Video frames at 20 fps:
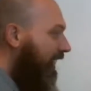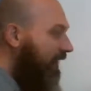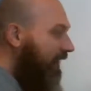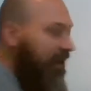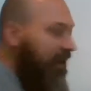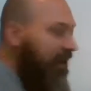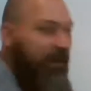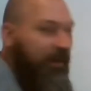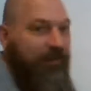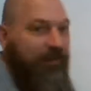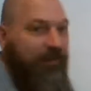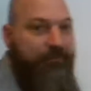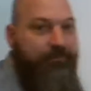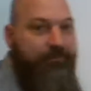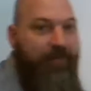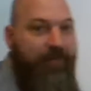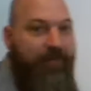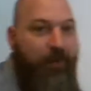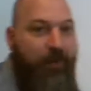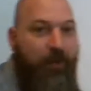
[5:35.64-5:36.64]

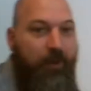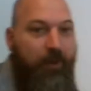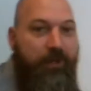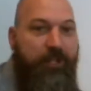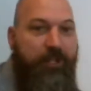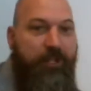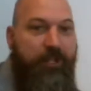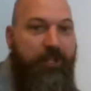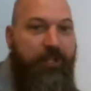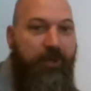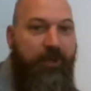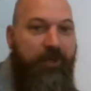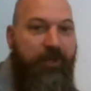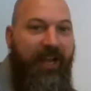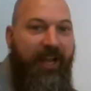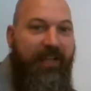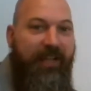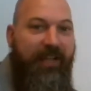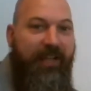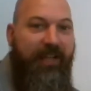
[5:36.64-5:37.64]
I want to show you
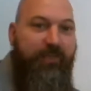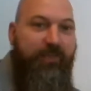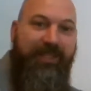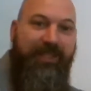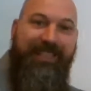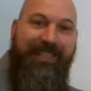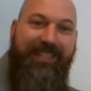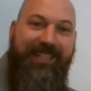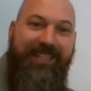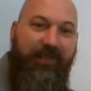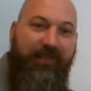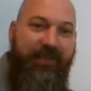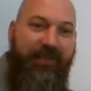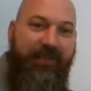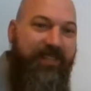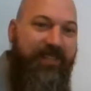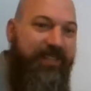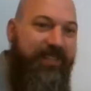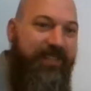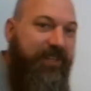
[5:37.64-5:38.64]
guys what the
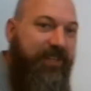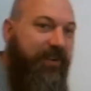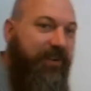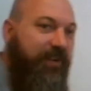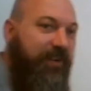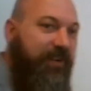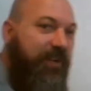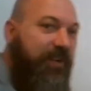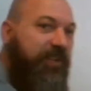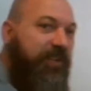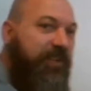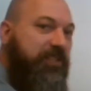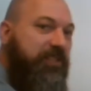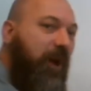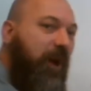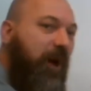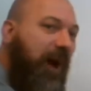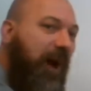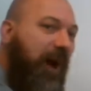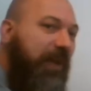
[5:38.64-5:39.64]
difference is here.
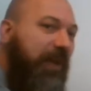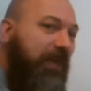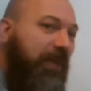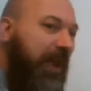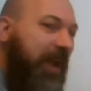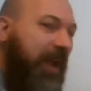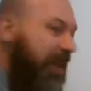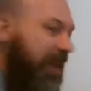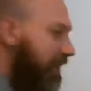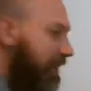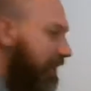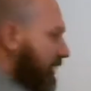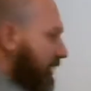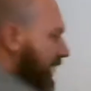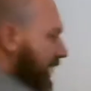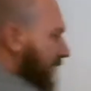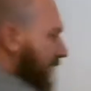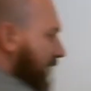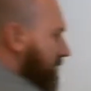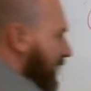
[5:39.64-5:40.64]
So automatically
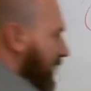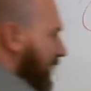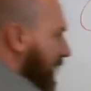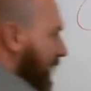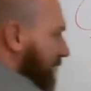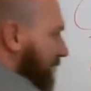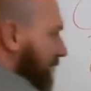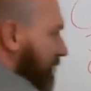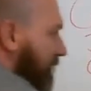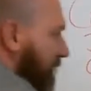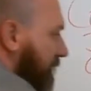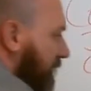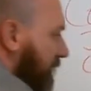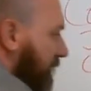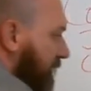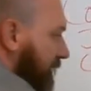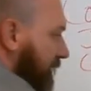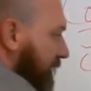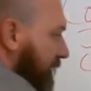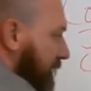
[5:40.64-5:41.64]
we have to have
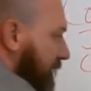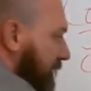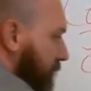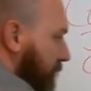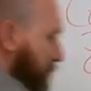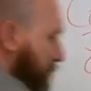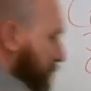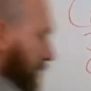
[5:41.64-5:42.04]
equal